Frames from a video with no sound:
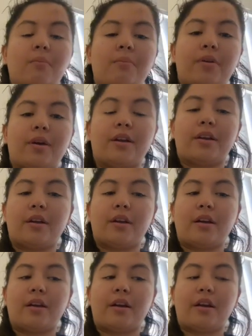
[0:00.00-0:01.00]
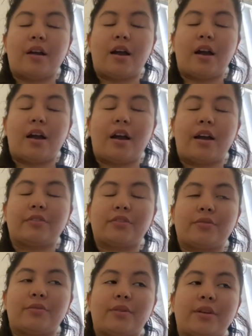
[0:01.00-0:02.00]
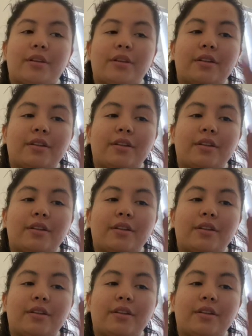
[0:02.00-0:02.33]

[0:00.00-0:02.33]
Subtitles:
but I have to read